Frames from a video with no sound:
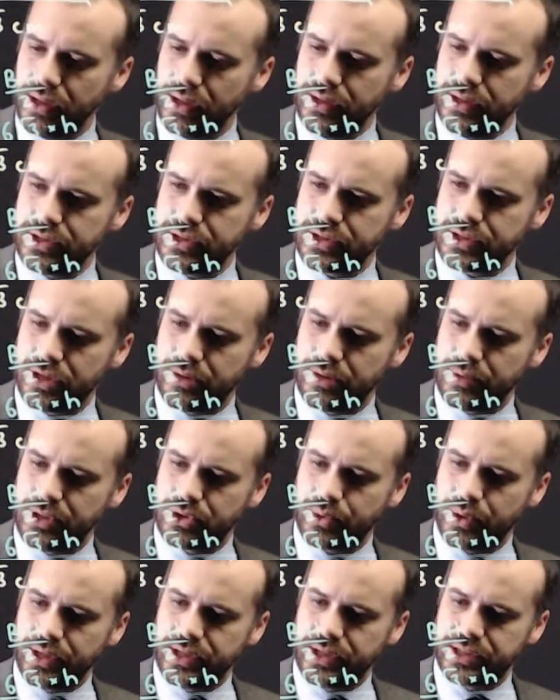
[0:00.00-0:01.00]
and this is going to
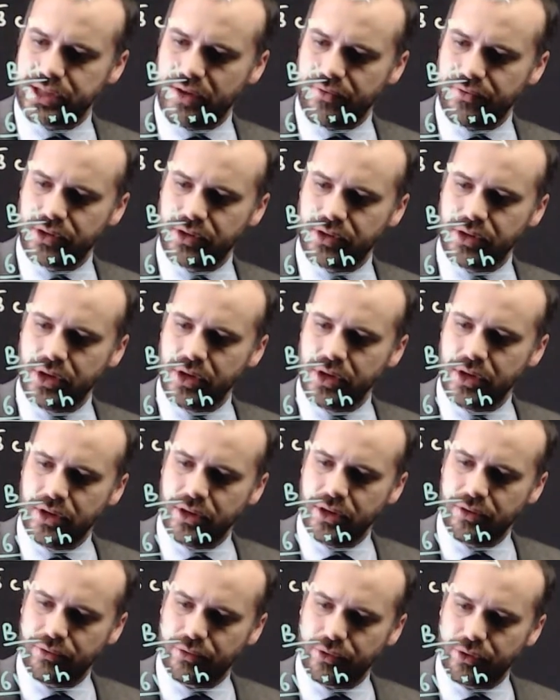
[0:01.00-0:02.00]
be 27
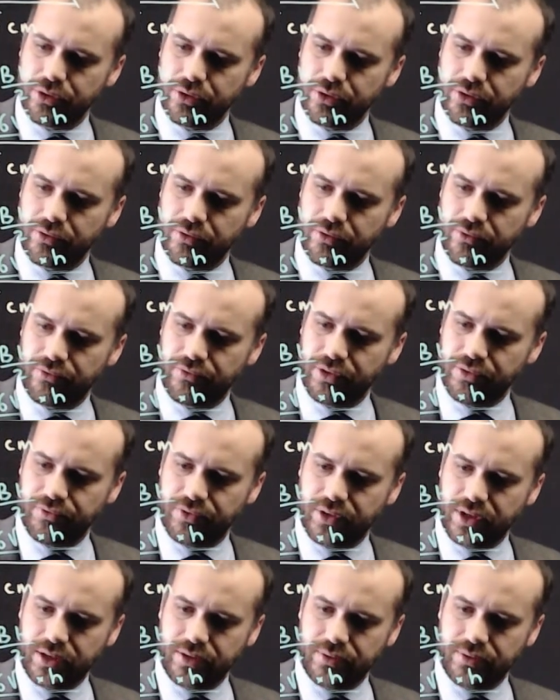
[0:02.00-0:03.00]
root
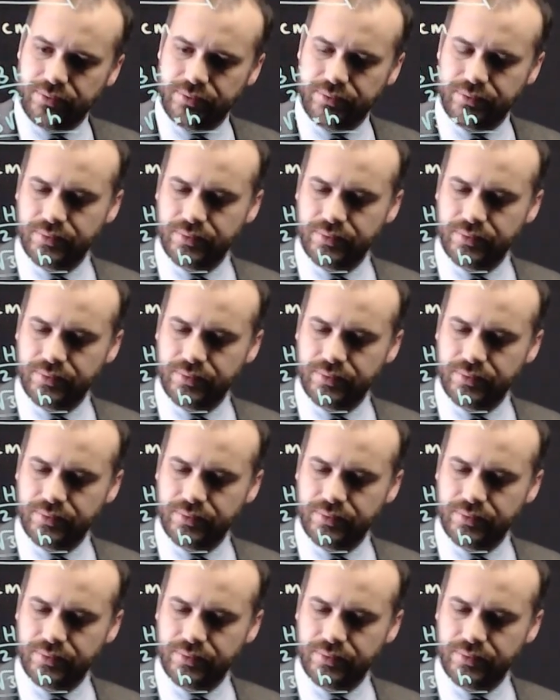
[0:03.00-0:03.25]
15.